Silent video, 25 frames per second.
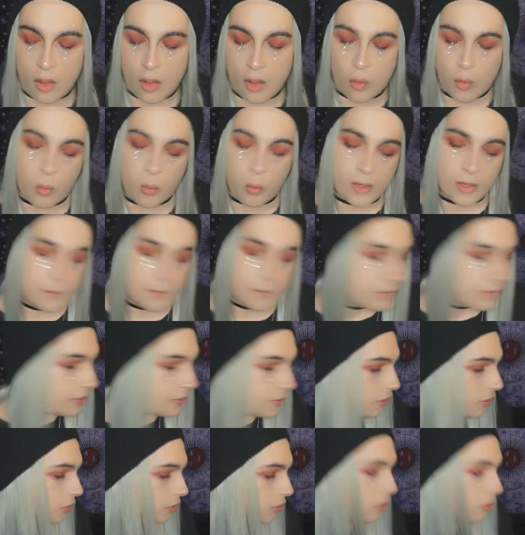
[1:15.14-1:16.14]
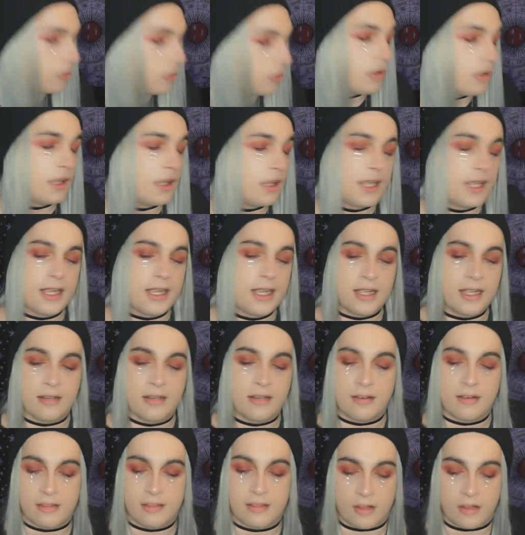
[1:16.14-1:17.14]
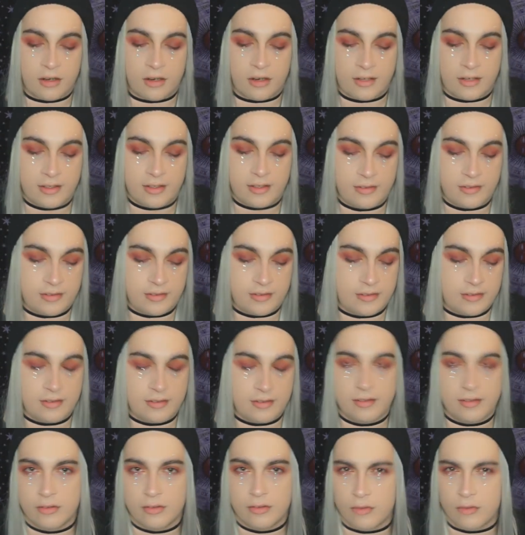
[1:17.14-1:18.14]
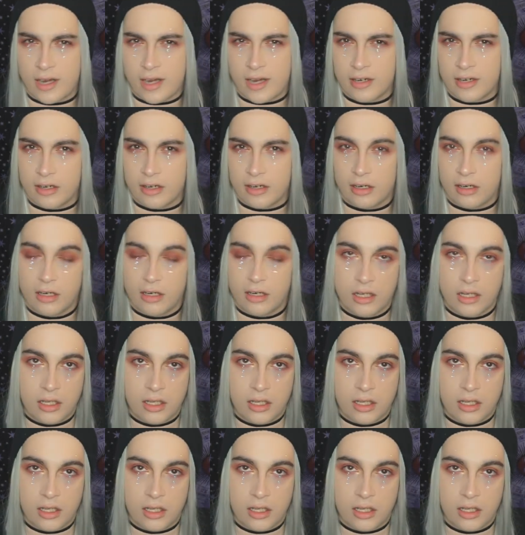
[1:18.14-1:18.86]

whimsical, and the artist, writer,